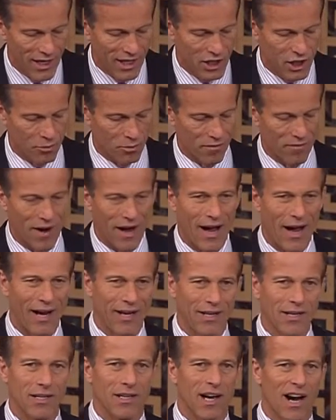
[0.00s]
to
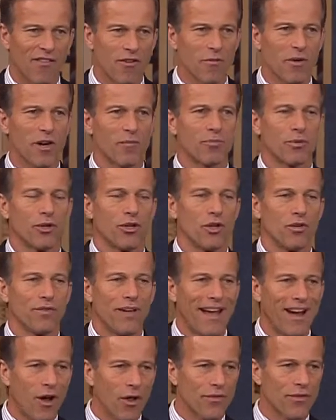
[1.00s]
provide government-approved
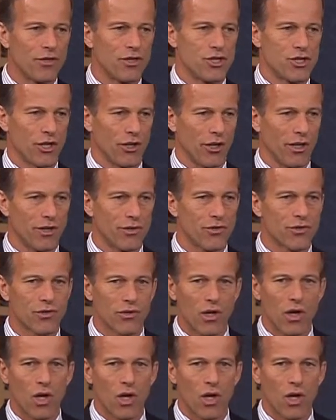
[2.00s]
health insurance